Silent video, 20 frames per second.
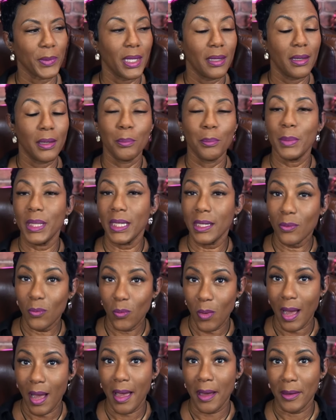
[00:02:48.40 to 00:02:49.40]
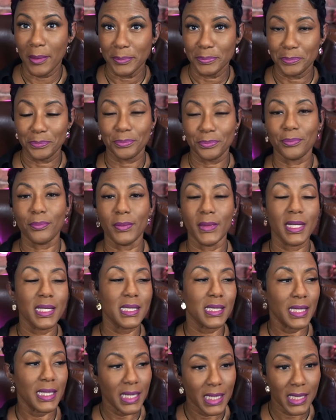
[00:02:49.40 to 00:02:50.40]
Meanwhile, let's
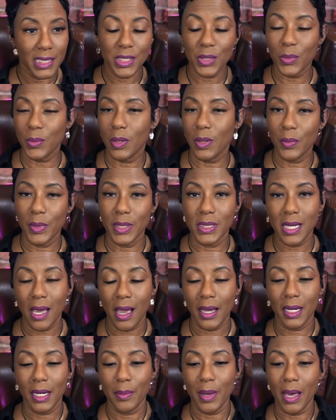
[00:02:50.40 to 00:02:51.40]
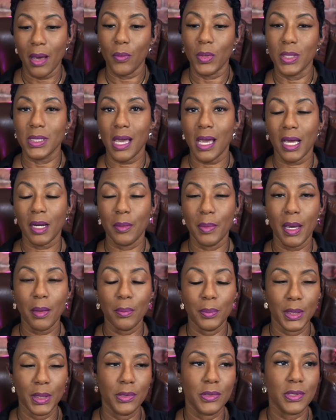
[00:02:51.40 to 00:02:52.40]
get into what we're talking about. We're talking about
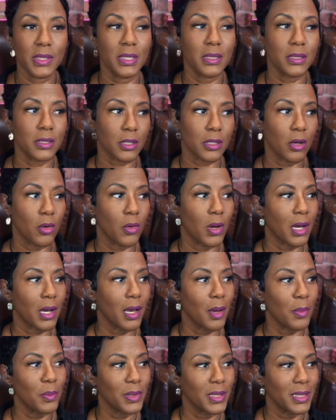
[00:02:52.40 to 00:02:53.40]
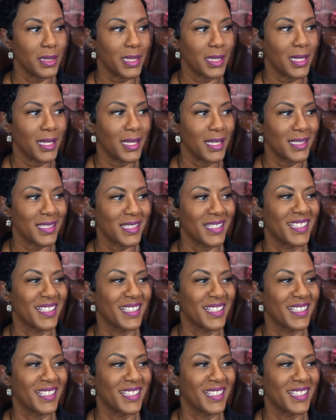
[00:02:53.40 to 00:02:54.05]
music. So a couple of things.